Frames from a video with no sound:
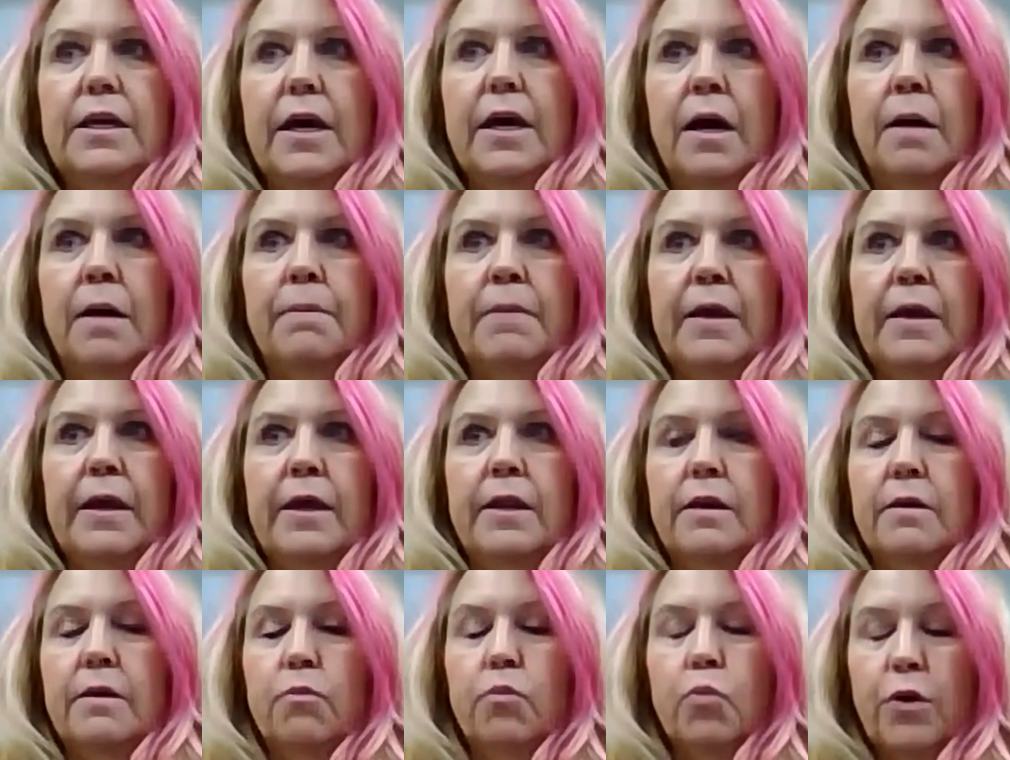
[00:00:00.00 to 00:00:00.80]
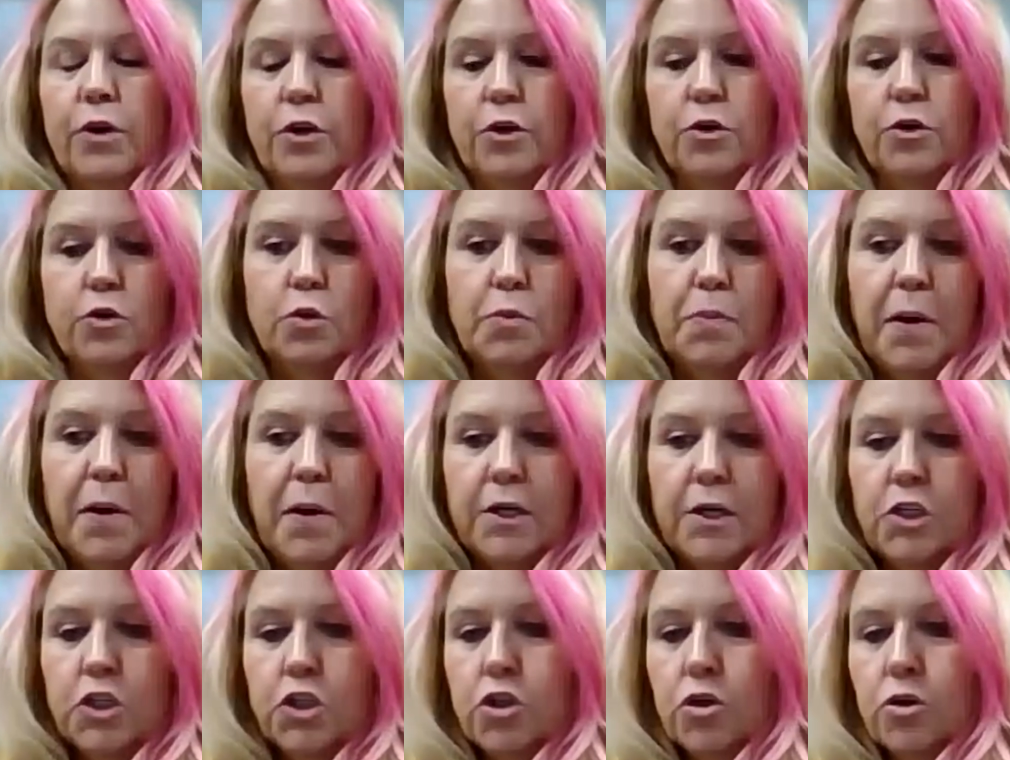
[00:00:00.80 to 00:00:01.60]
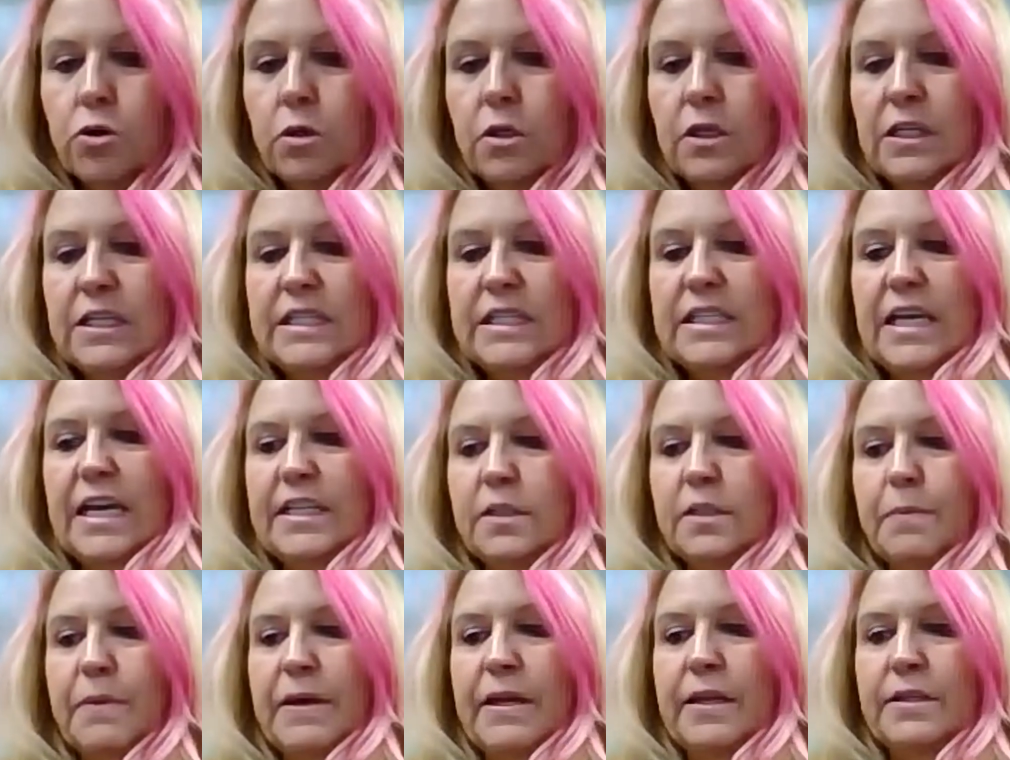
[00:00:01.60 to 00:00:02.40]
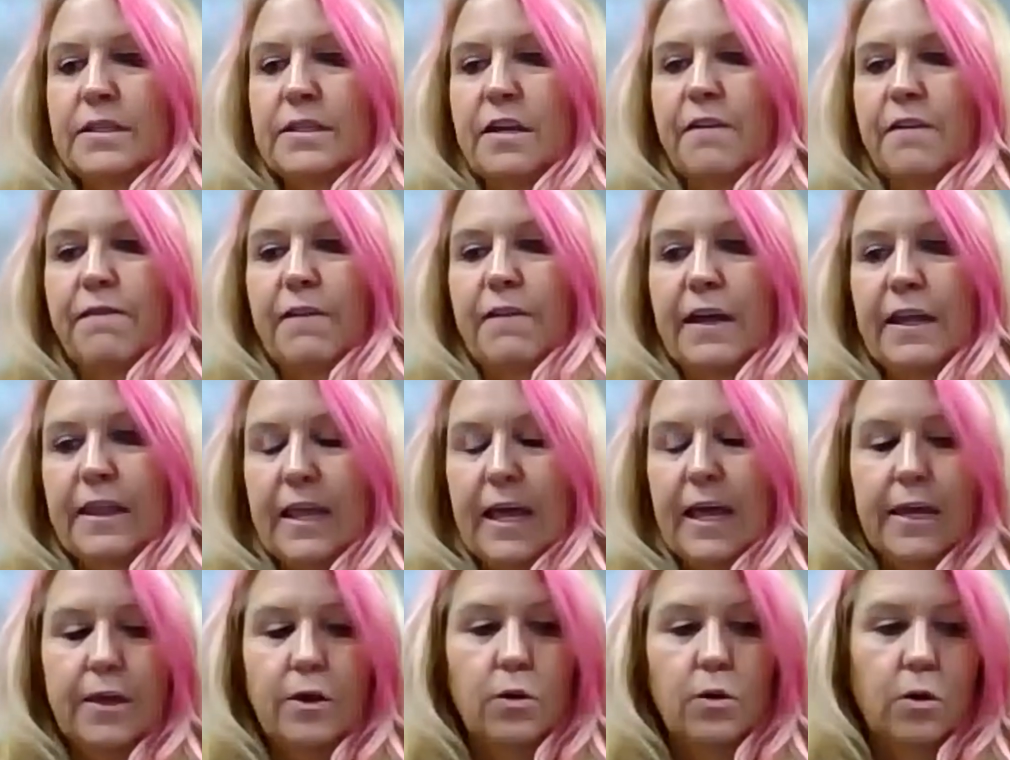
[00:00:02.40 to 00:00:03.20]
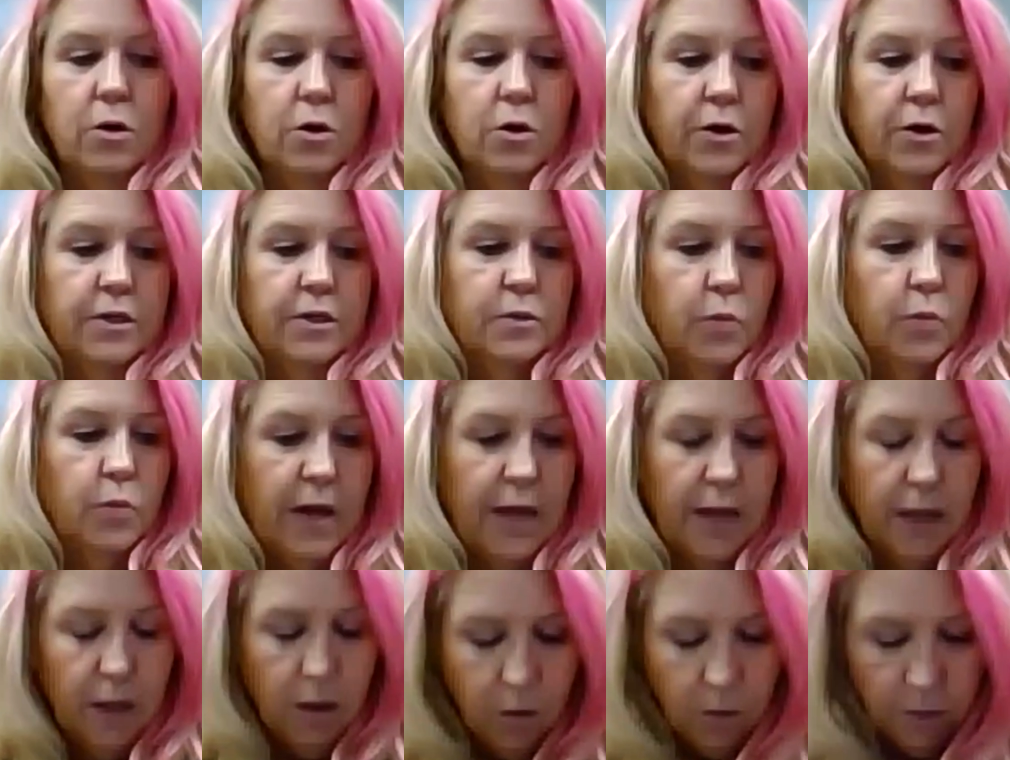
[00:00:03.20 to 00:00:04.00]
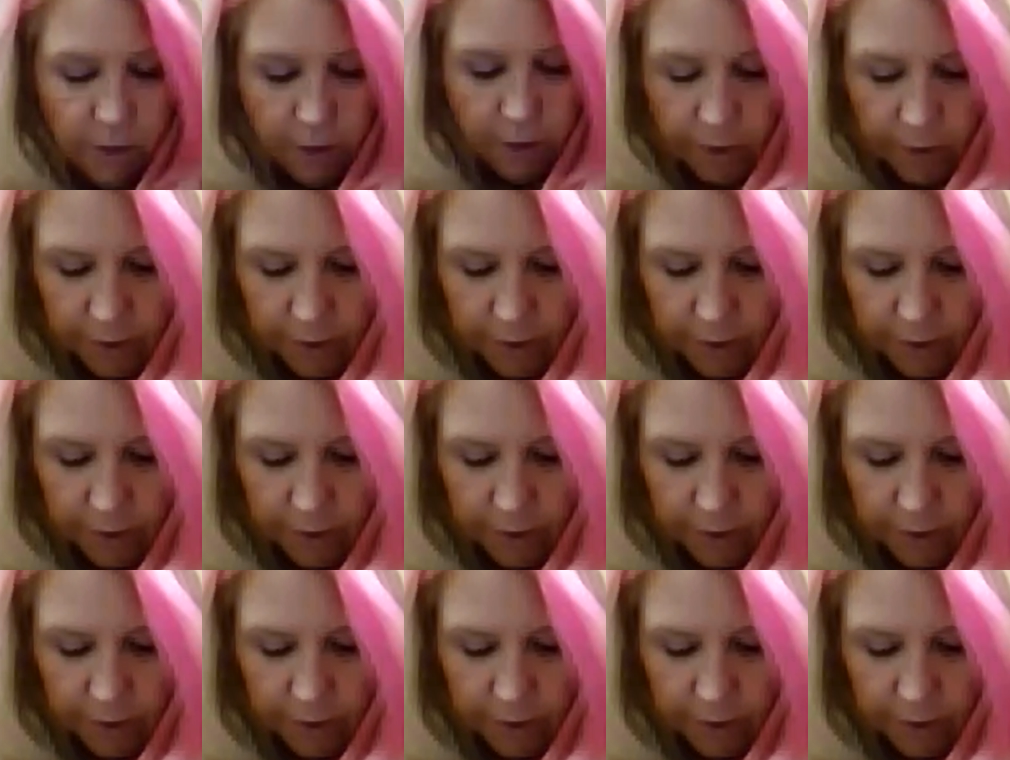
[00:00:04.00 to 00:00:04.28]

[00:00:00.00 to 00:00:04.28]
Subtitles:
And when you do postural assessment and stuff like that, you learn as well.